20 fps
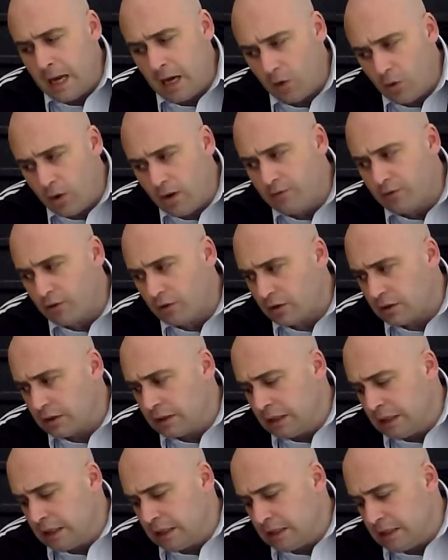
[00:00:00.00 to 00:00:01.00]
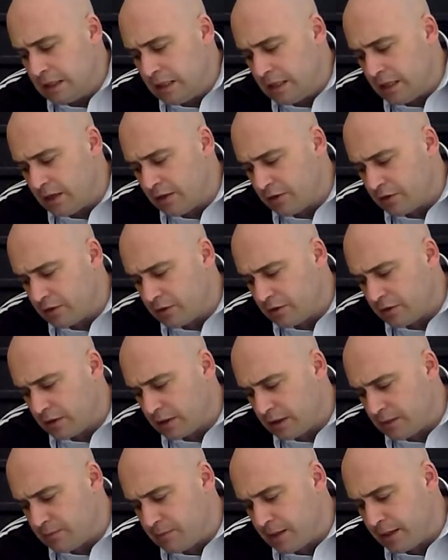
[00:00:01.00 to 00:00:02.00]
However, the
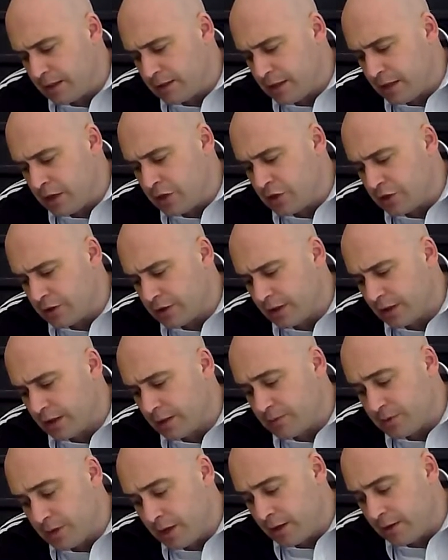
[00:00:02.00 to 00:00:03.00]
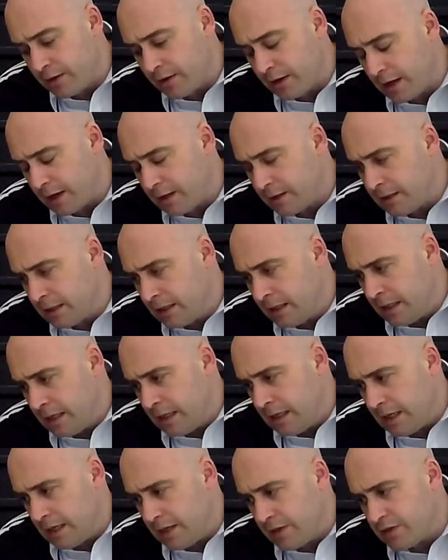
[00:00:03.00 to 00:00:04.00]
other uh, meditation that comes out of that
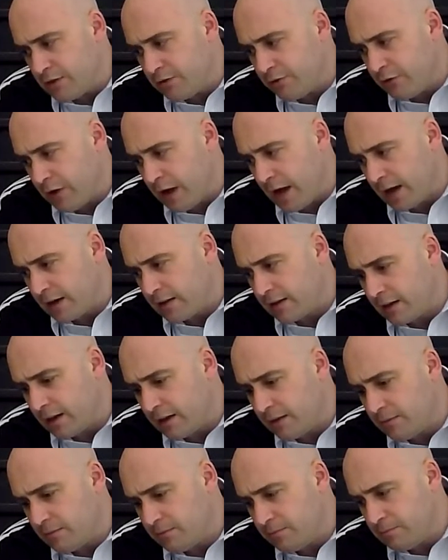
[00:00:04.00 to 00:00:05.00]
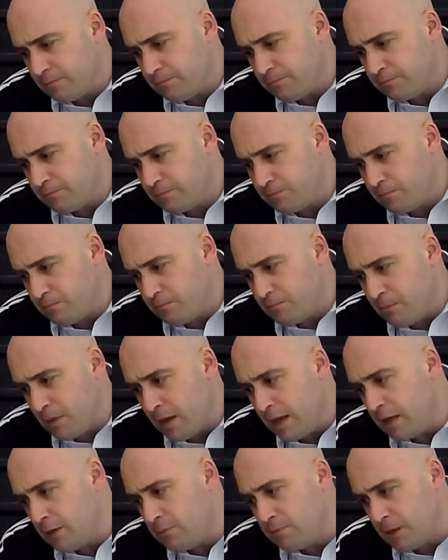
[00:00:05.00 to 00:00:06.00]
is the fact that
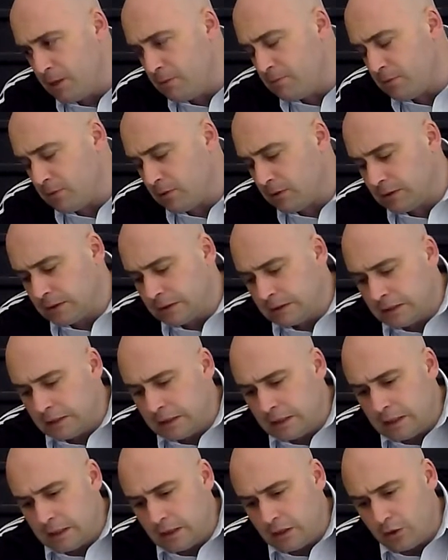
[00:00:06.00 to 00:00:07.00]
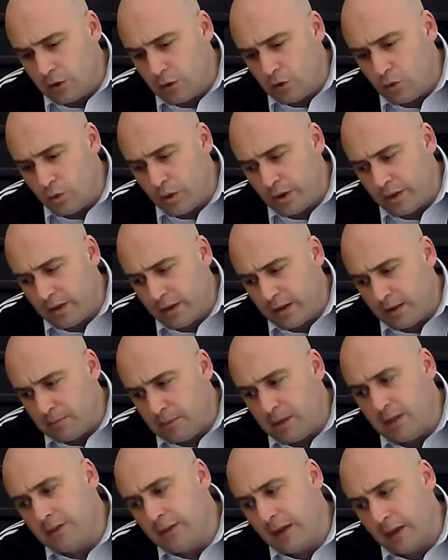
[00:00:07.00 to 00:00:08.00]
many people who, when they
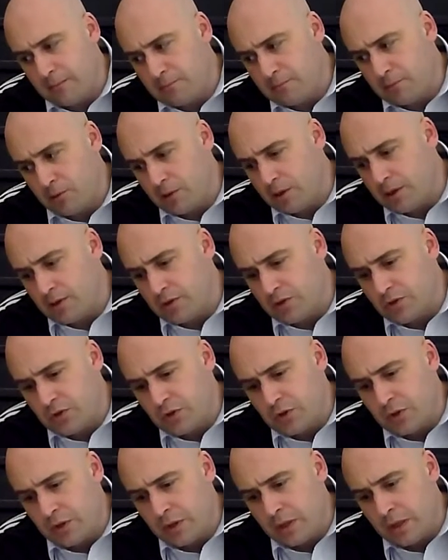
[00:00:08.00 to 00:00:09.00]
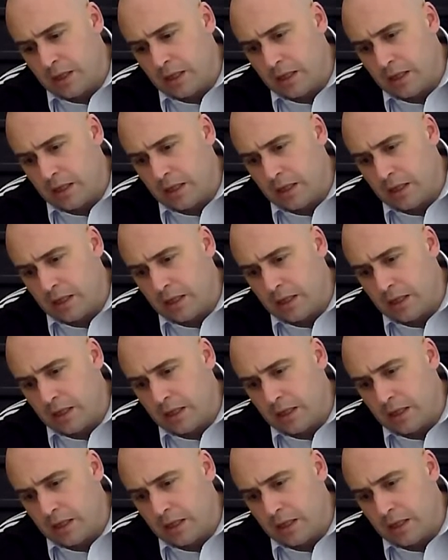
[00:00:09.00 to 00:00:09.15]
meet that priest,